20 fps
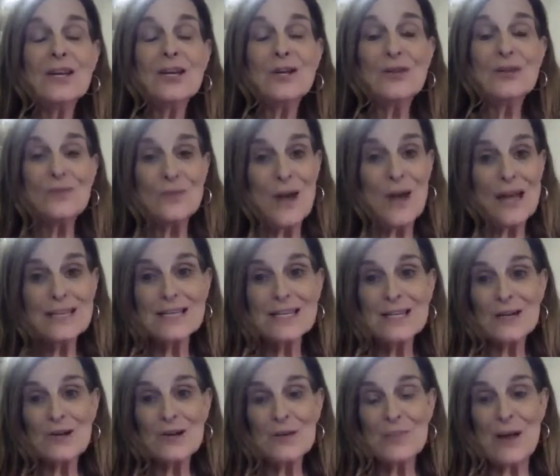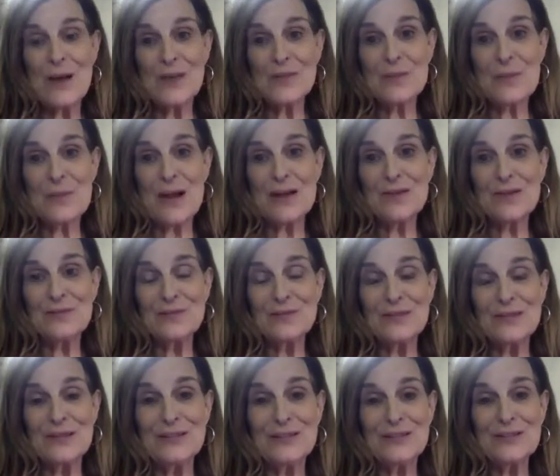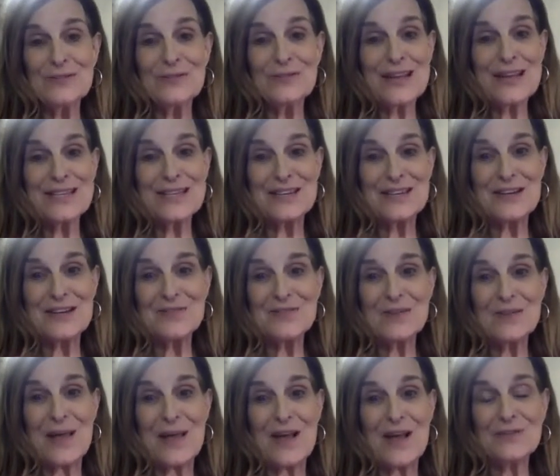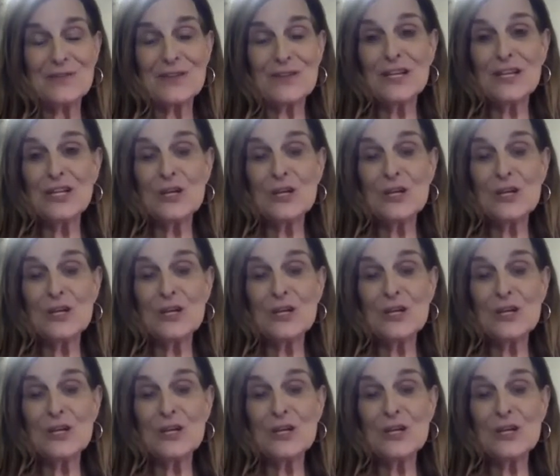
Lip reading: You've got to hear about the biofield. You've got to hear from Alfred.